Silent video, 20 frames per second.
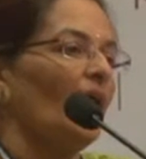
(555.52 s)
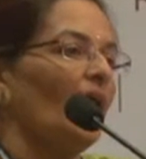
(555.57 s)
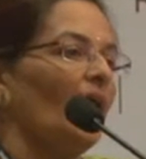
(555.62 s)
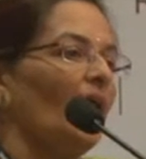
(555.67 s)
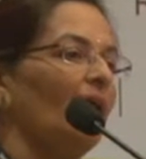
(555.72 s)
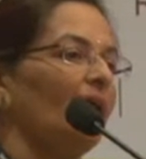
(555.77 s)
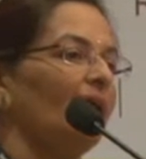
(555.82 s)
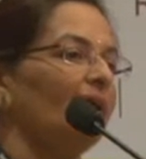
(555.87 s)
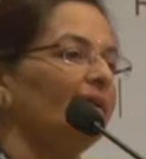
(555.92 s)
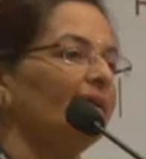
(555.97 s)

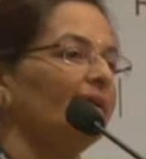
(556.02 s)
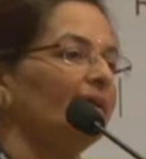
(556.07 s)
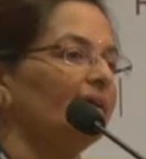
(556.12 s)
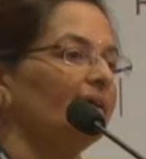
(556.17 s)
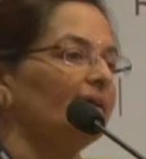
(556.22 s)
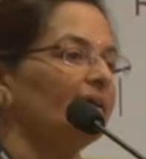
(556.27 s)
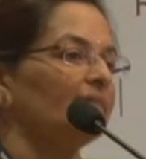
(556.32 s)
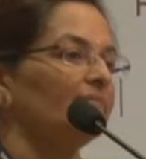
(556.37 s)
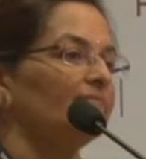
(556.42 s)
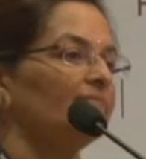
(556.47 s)
And
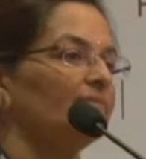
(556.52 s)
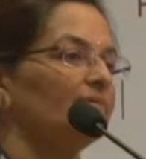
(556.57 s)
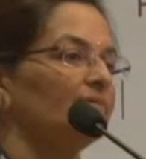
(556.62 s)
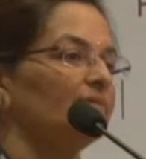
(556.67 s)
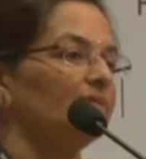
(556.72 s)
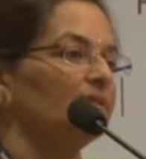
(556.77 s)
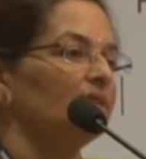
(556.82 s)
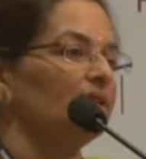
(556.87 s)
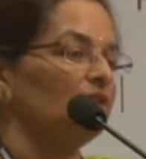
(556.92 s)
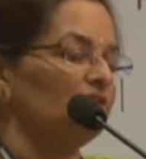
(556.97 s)

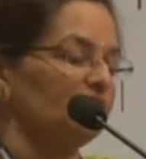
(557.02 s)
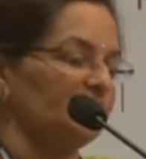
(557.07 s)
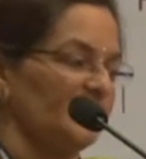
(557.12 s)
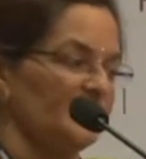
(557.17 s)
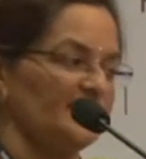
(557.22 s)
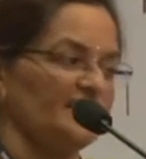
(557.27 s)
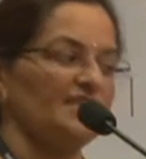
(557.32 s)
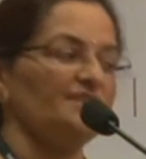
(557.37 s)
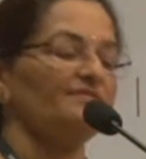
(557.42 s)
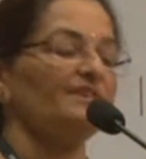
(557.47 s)
Dr.
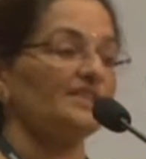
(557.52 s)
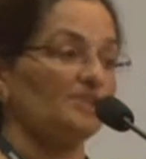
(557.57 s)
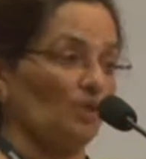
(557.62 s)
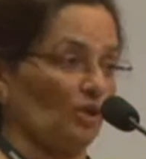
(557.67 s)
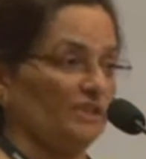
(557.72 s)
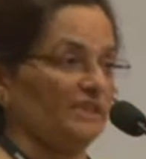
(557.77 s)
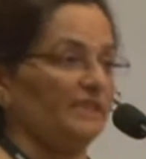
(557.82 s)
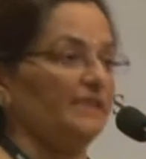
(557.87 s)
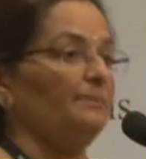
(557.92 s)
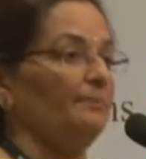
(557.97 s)
Sanjeev had
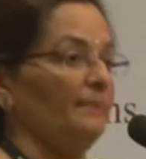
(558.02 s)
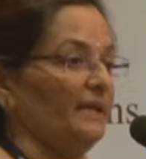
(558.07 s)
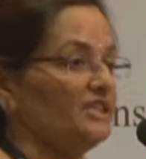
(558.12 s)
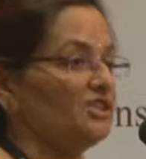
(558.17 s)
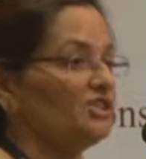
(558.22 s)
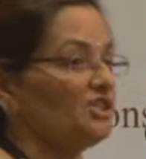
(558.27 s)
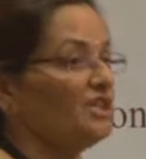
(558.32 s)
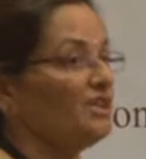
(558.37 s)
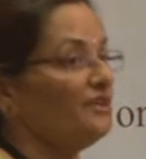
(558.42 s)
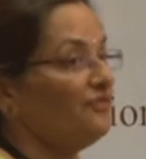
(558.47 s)
already
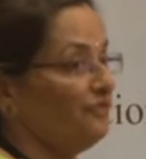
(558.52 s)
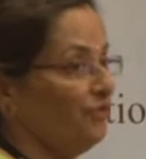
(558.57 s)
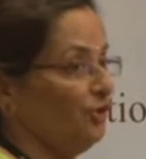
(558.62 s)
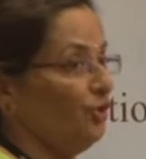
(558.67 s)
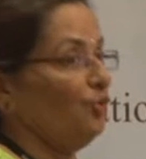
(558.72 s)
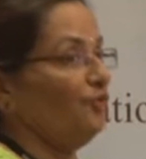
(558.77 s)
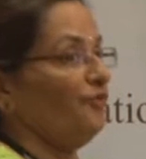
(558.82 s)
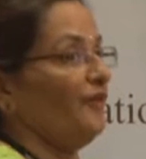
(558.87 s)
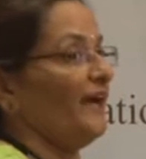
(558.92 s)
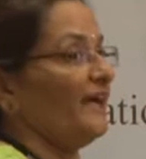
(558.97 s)
mentioned a
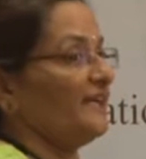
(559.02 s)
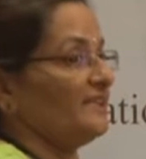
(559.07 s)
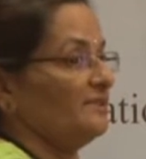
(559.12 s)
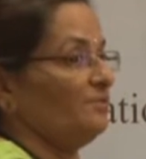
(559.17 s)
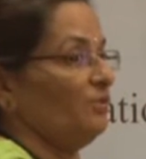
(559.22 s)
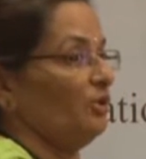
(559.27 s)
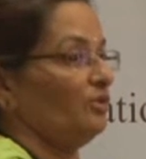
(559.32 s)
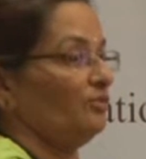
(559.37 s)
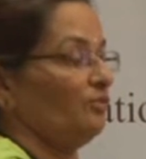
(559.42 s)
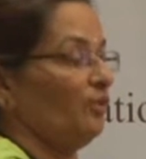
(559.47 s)
few facts
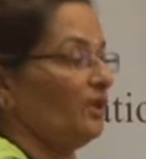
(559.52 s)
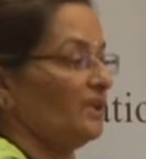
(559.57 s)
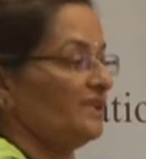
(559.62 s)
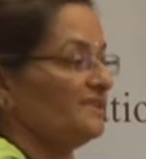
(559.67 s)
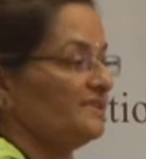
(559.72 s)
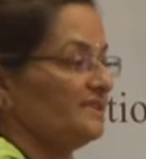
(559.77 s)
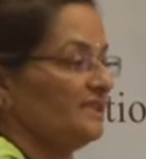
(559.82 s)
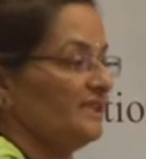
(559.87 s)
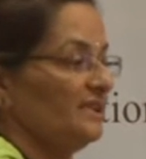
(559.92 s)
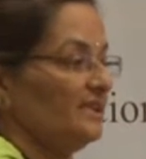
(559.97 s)
about what
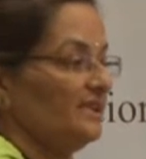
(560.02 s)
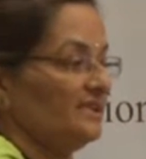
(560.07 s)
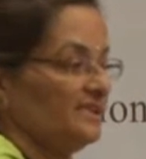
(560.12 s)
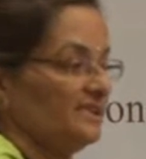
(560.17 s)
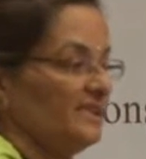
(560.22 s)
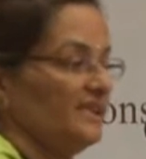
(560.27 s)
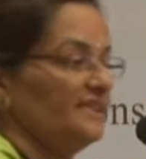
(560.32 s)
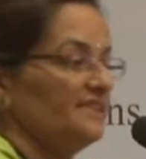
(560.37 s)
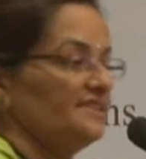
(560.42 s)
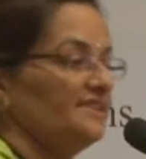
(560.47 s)
is the
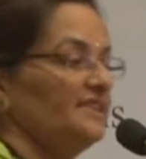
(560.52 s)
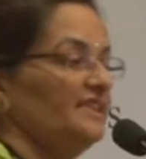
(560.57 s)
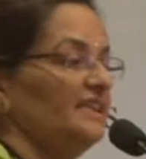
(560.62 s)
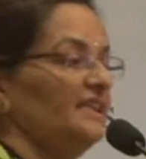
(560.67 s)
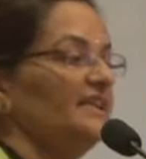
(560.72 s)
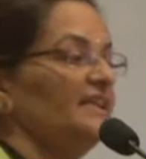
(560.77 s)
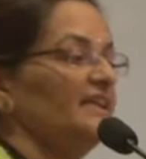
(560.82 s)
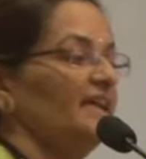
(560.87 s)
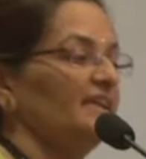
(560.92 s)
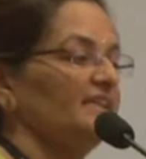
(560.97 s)
status in
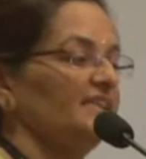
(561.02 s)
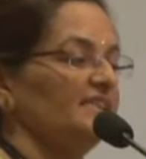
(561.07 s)
India.